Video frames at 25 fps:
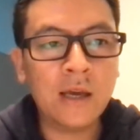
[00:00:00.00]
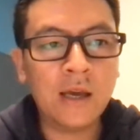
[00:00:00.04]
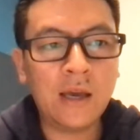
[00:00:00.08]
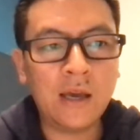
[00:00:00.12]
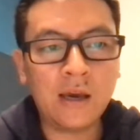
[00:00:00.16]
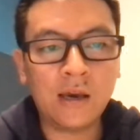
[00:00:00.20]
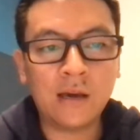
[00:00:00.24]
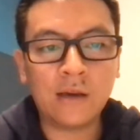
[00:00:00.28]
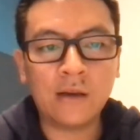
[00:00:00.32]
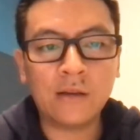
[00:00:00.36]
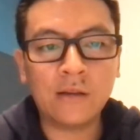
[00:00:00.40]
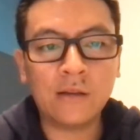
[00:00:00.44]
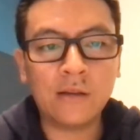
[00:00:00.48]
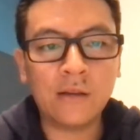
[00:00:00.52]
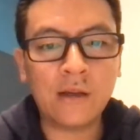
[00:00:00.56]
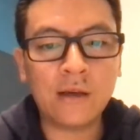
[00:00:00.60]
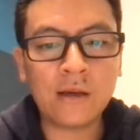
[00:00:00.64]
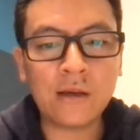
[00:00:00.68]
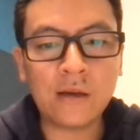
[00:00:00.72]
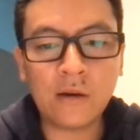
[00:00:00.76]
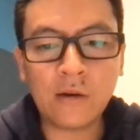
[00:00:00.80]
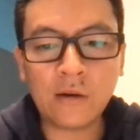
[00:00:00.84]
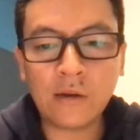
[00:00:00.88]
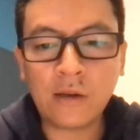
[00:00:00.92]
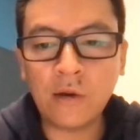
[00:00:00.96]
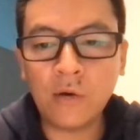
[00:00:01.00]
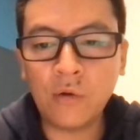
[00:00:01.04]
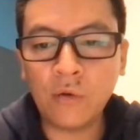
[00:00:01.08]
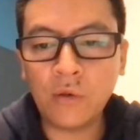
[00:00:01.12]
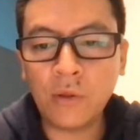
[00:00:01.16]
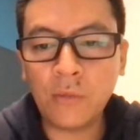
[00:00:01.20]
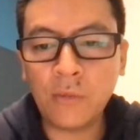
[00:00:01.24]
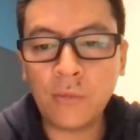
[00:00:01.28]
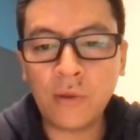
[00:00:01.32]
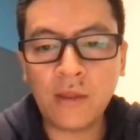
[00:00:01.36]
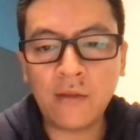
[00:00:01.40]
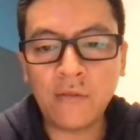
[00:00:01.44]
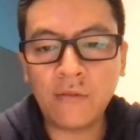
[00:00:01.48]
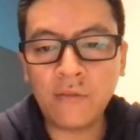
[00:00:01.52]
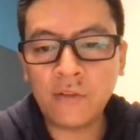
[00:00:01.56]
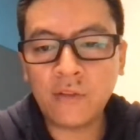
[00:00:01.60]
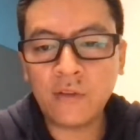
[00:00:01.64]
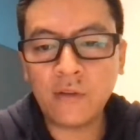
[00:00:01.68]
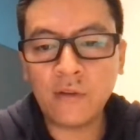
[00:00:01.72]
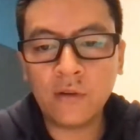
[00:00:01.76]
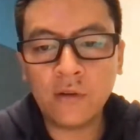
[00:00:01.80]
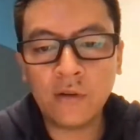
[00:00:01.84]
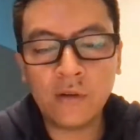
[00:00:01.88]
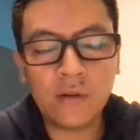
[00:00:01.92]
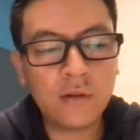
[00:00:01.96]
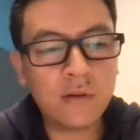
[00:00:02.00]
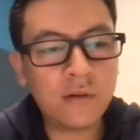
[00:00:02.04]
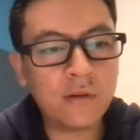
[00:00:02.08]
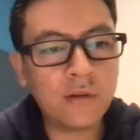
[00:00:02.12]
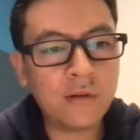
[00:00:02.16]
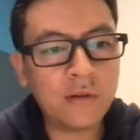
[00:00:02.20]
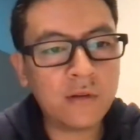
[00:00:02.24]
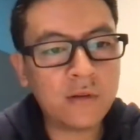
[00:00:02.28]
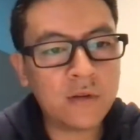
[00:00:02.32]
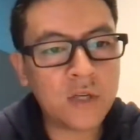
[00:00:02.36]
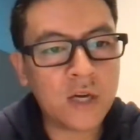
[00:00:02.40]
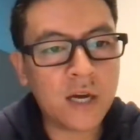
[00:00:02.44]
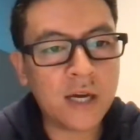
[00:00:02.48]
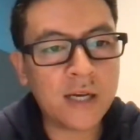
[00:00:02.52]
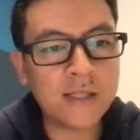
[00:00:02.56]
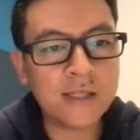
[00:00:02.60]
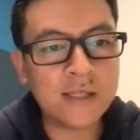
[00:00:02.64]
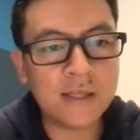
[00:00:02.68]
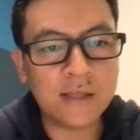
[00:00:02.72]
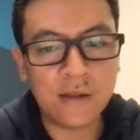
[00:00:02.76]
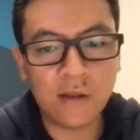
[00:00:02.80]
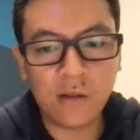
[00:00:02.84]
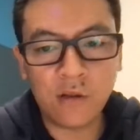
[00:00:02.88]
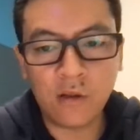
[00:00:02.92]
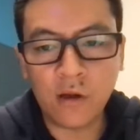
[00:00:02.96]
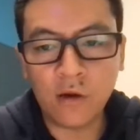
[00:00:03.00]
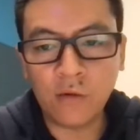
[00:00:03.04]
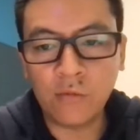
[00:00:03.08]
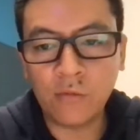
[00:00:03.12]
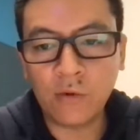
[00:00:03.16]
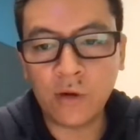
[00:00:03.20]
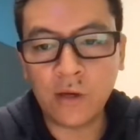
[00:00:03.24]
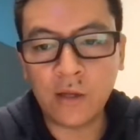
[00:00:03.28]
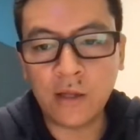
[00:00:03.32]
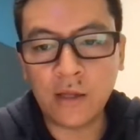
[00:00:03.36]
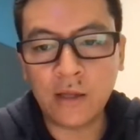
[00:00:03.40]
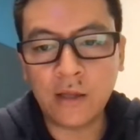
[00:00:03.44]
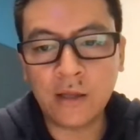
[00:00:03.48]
and that can only benefit the Giants in the long run.